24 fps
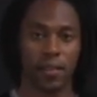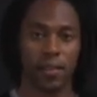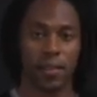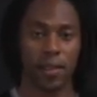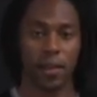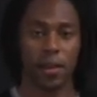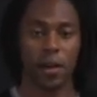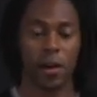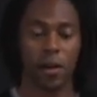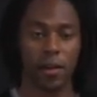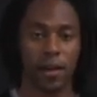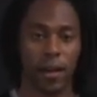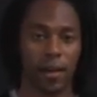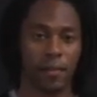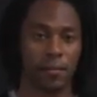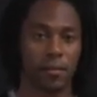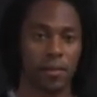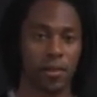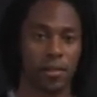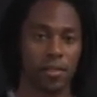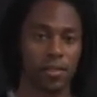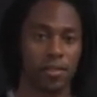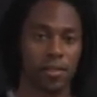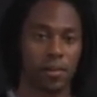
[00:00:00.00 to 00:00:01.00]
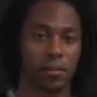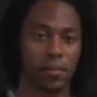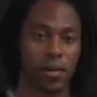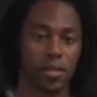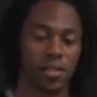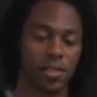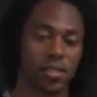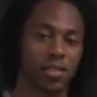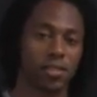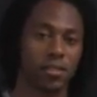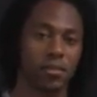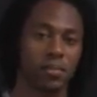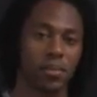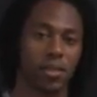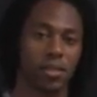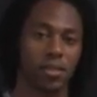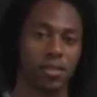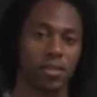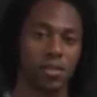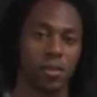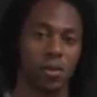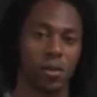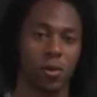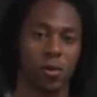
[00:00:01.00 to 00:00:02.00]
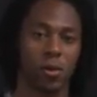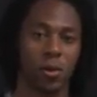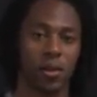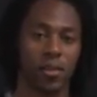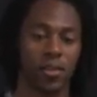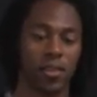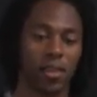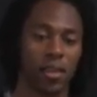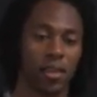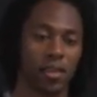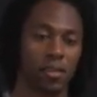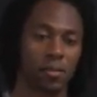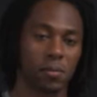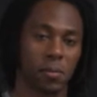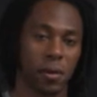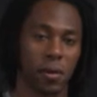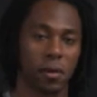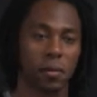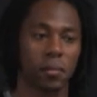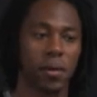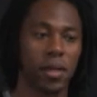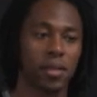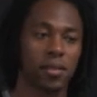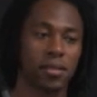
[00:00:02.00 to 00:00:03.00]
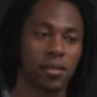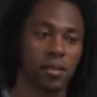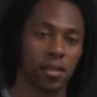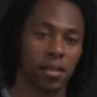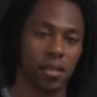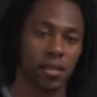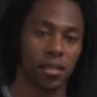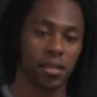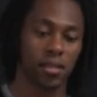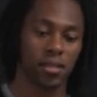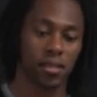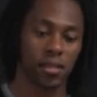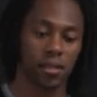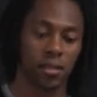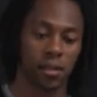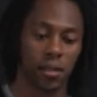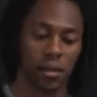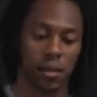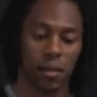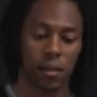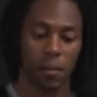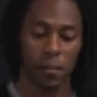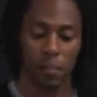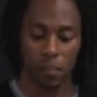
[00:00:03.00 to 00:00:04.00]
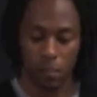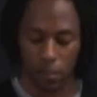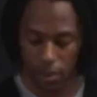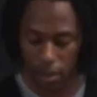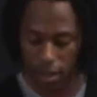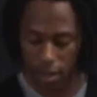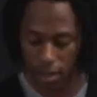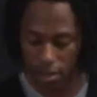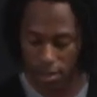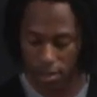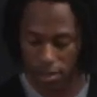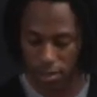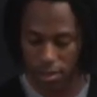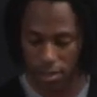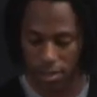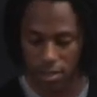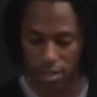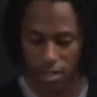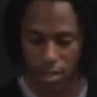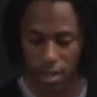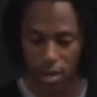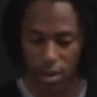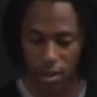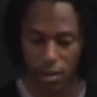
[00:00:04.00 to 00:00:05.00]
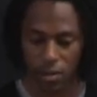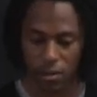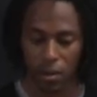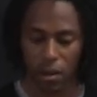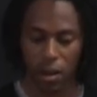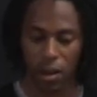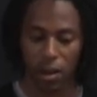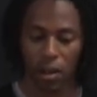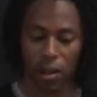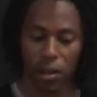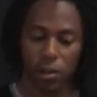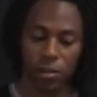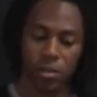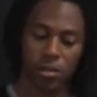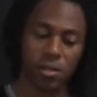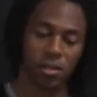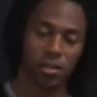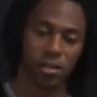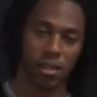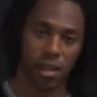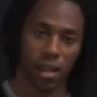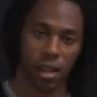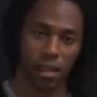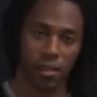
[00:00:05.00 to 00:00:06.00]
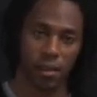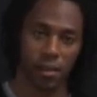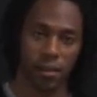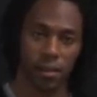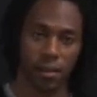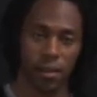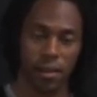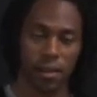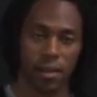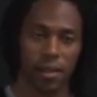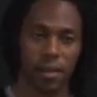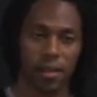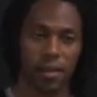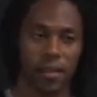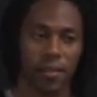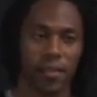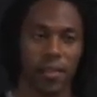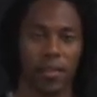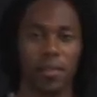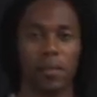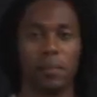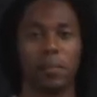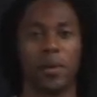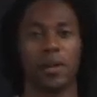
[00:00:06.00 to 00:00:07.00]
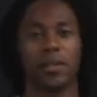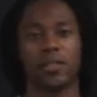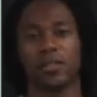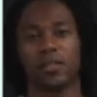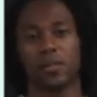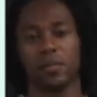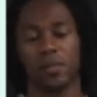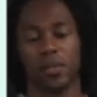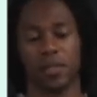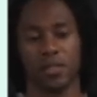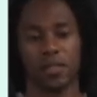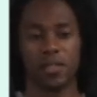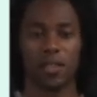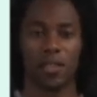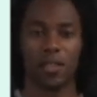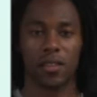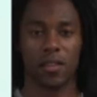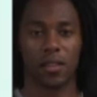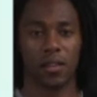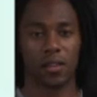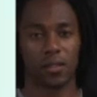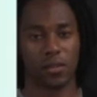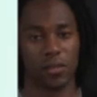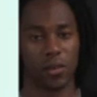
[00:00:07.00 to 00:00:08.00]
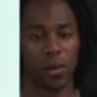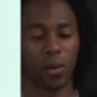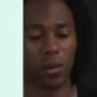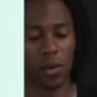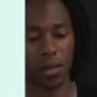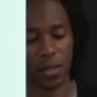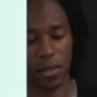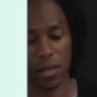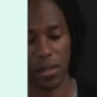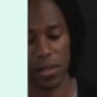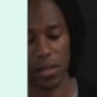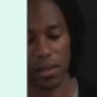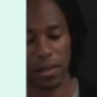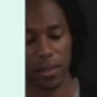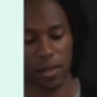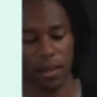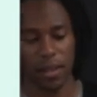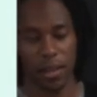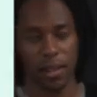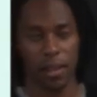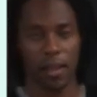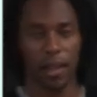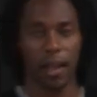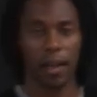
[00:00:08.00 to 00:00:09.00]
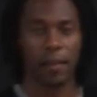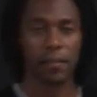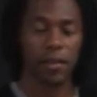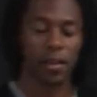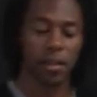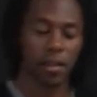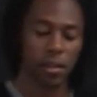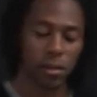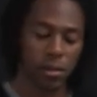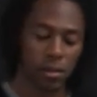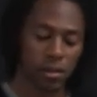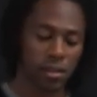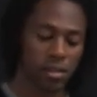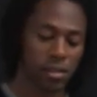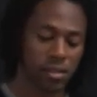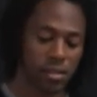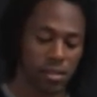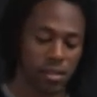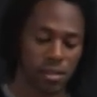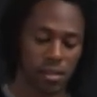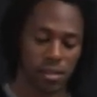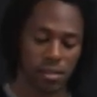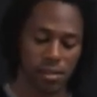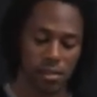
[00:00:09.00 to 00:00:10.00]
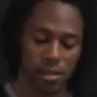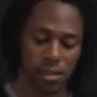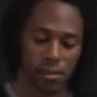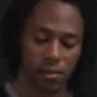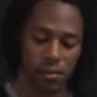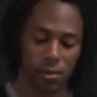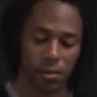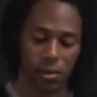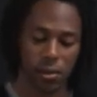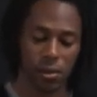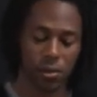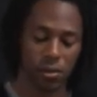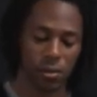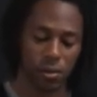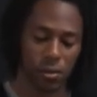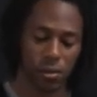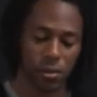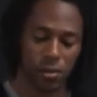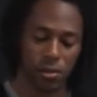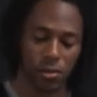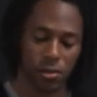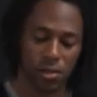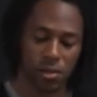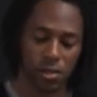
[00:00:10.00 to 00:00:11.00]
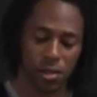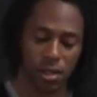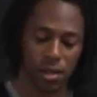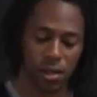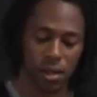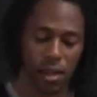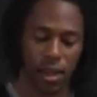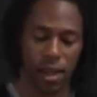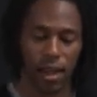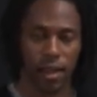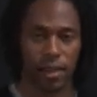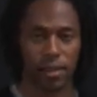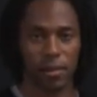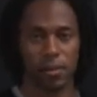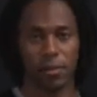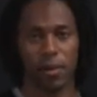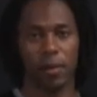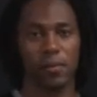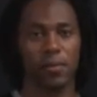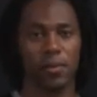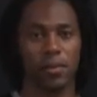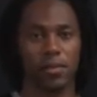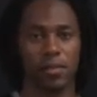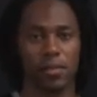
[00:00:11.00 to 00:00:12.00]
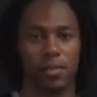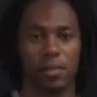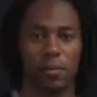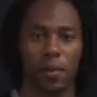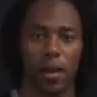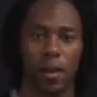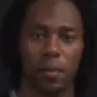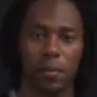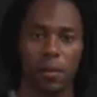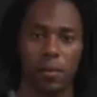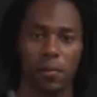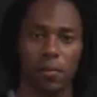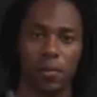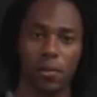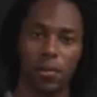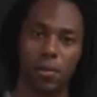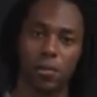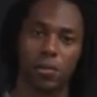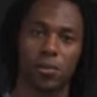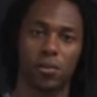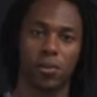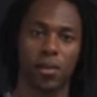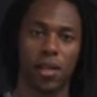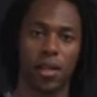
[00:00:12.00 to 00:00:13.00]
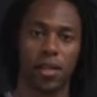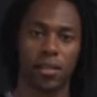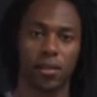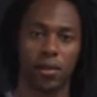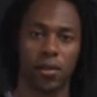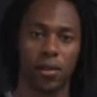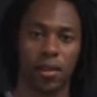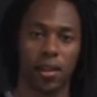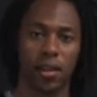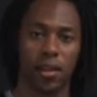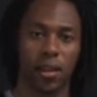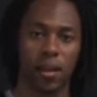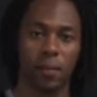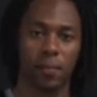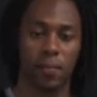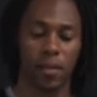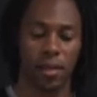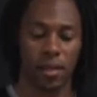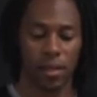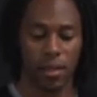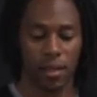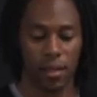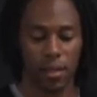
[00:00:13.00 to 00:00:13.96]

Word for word: that on average the participants who were in the experimental condition placed the chairs closer together than the participants in the control condition. I've included the statistics for those who are interested and a reference to the paper for those who'd like to look it up,